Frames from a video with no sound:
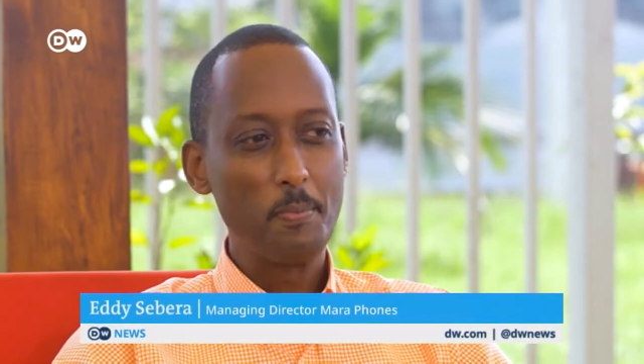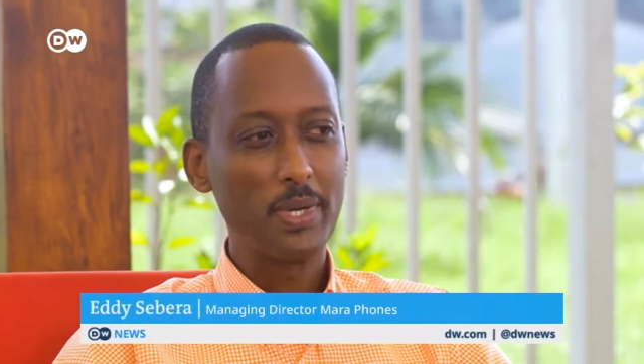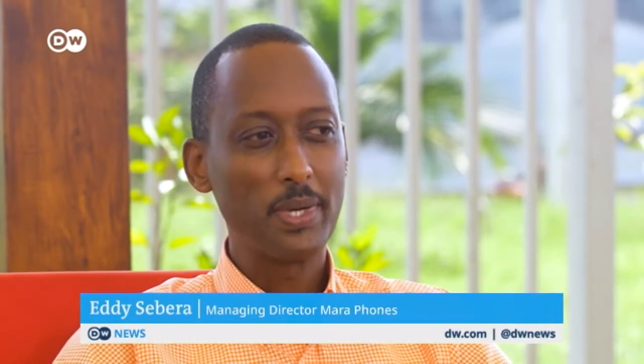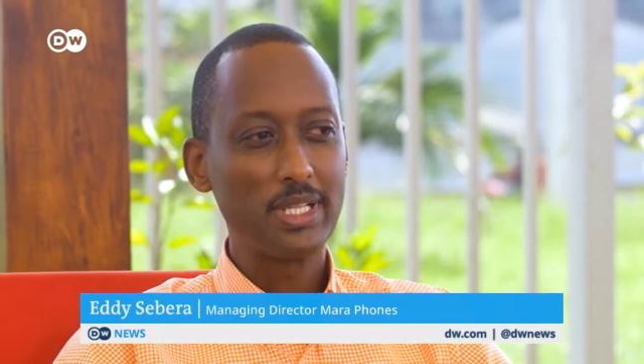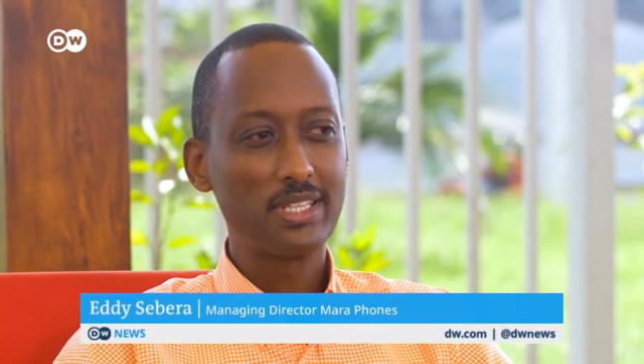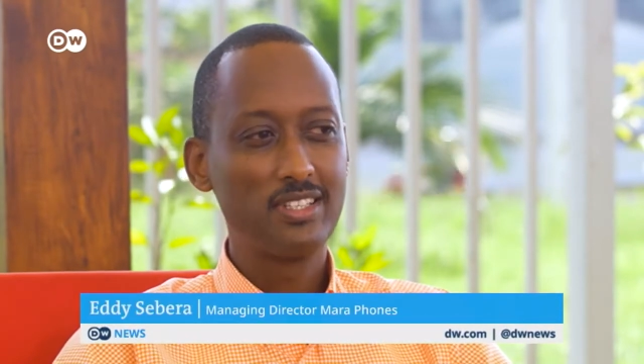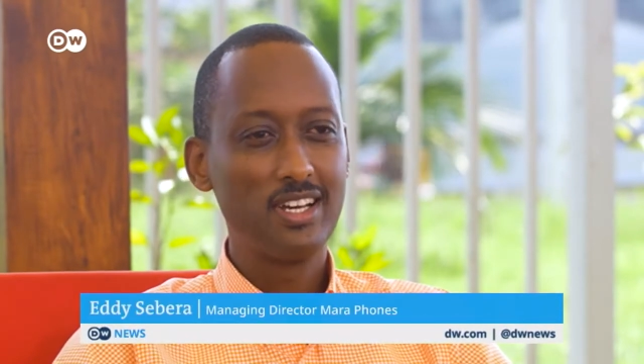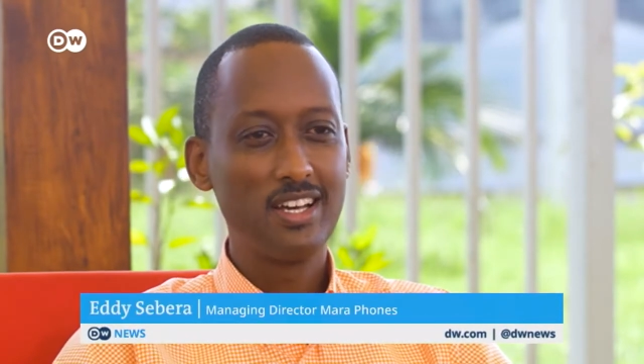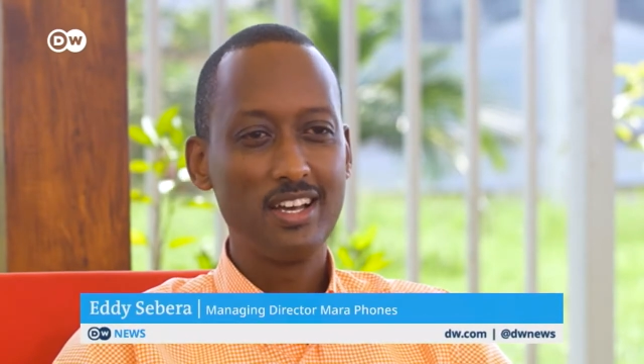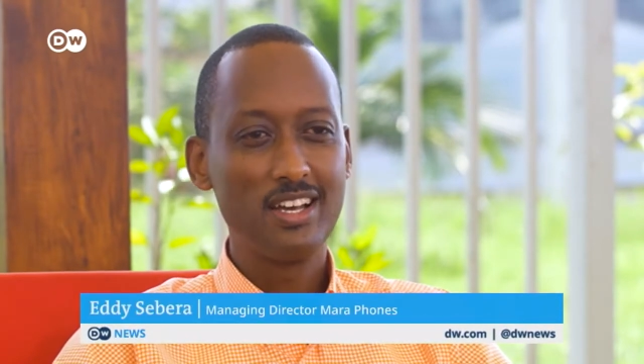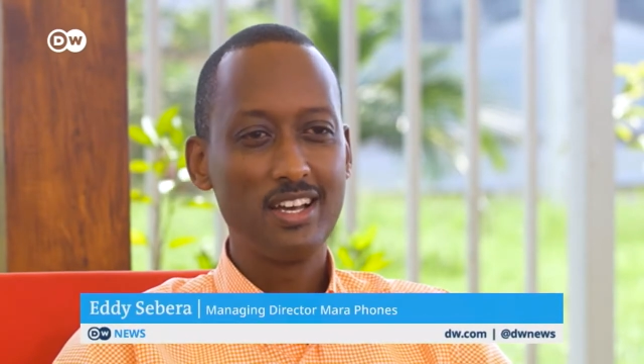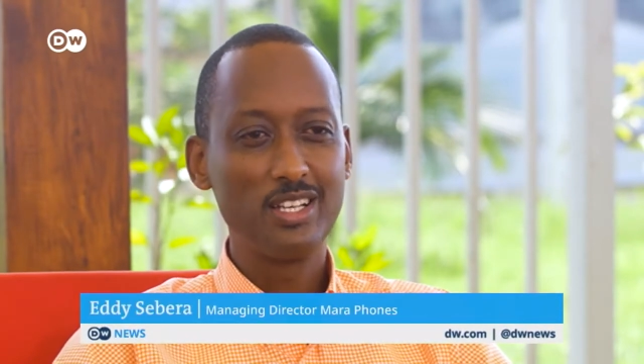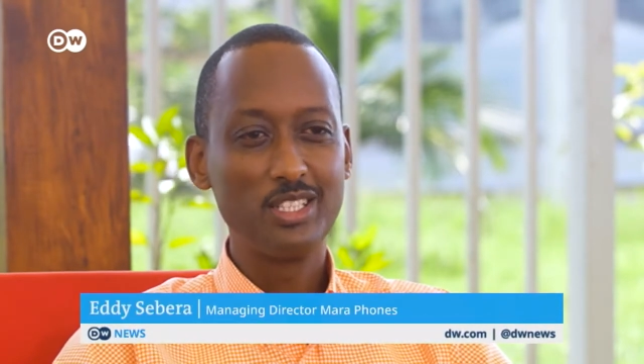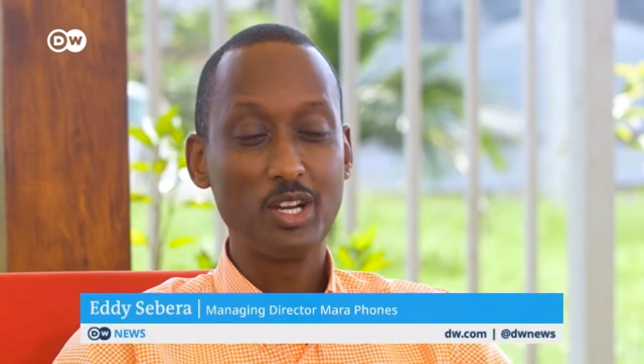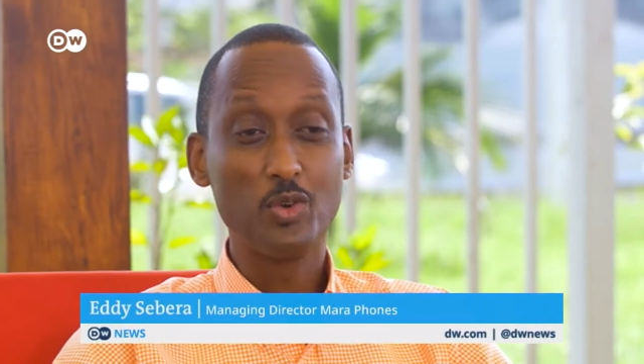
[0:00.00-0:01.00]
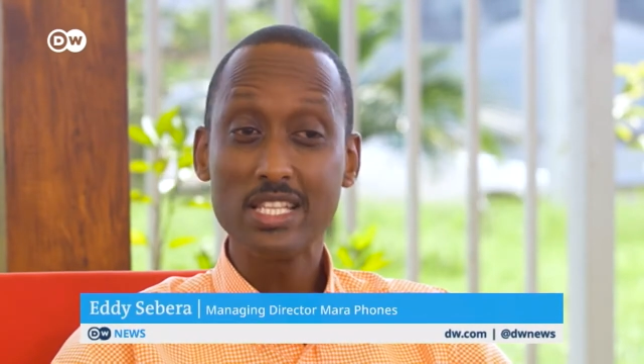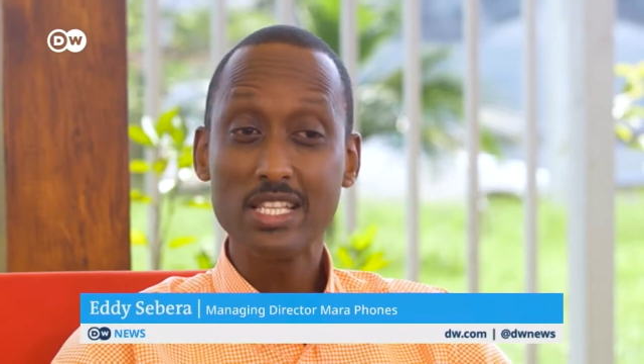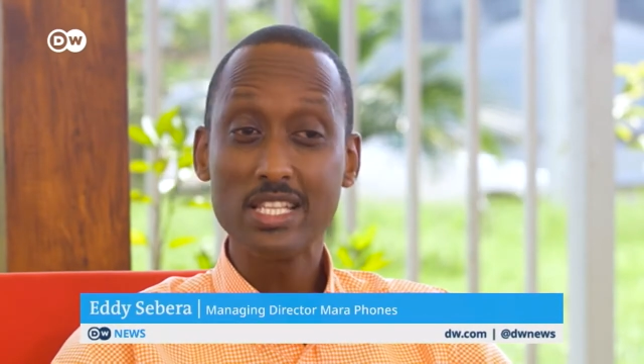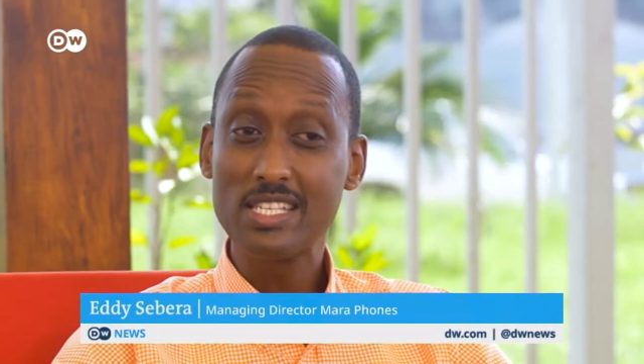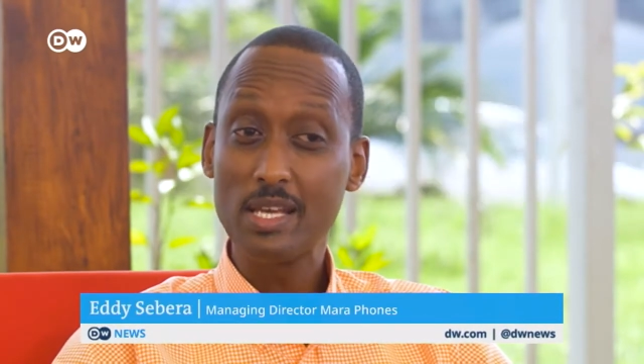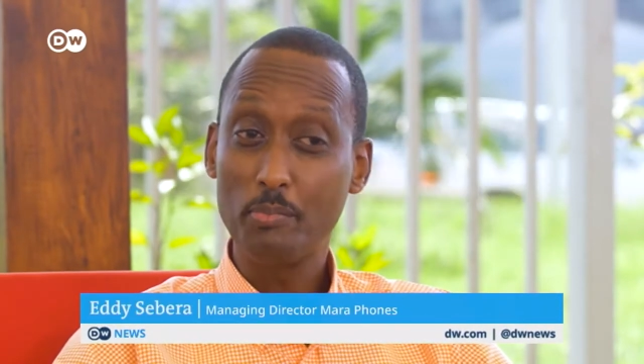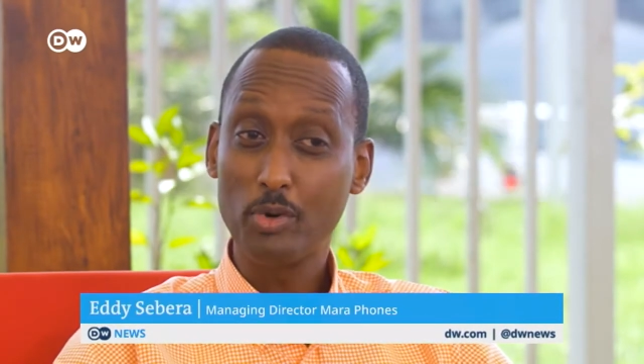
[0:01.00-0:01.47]
But the, the
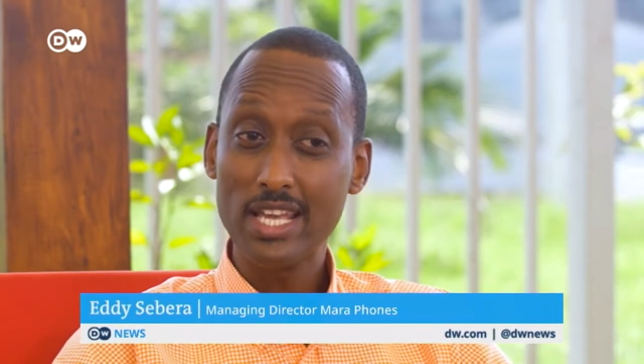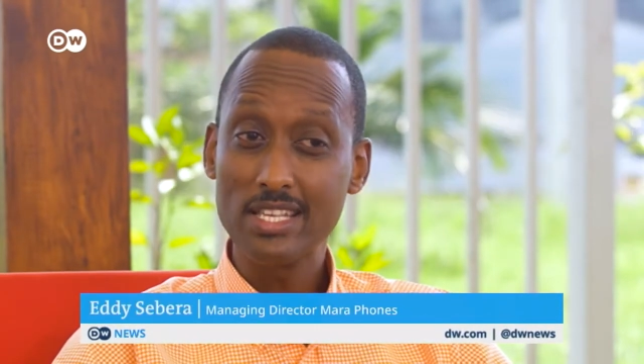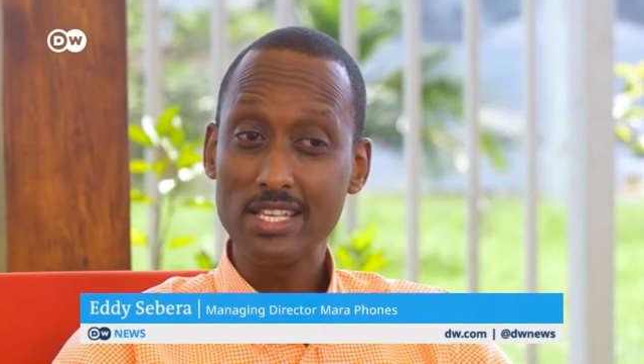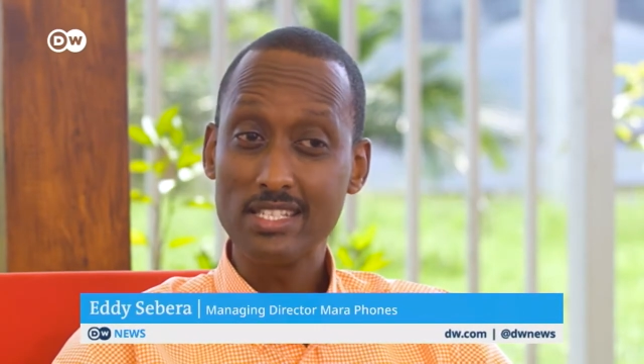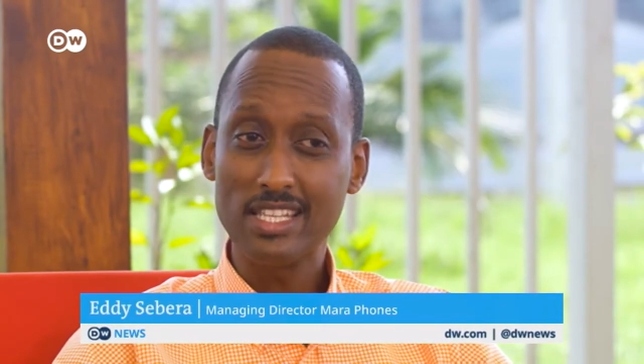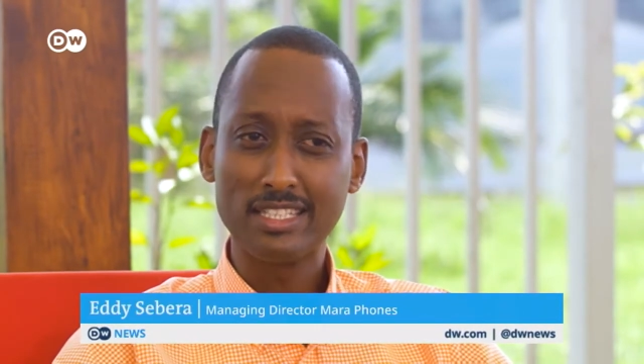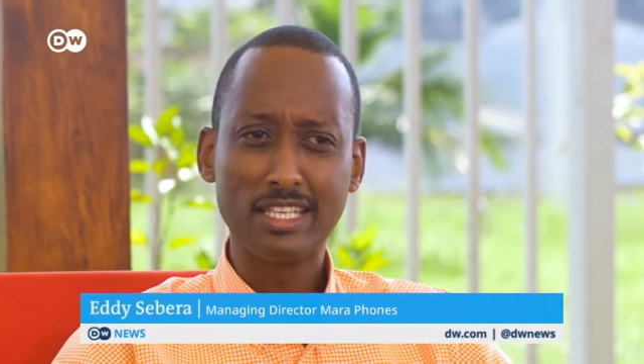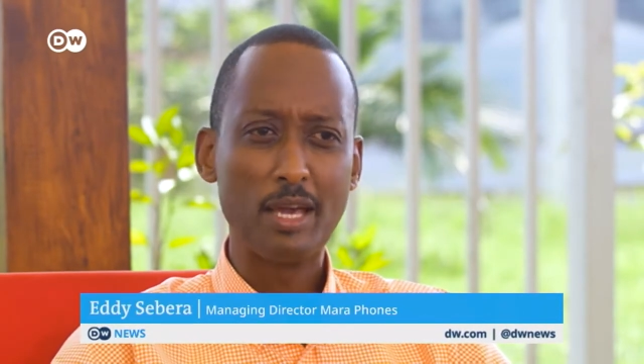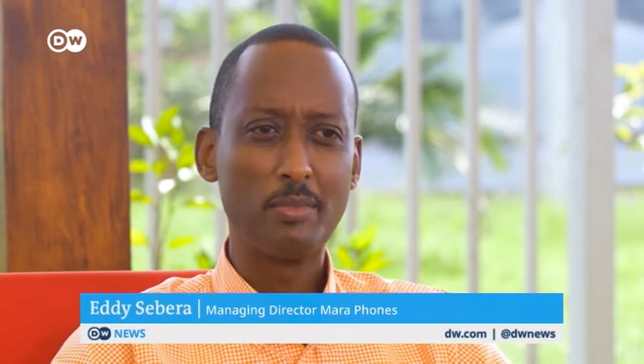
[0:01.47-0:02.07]
great surprise that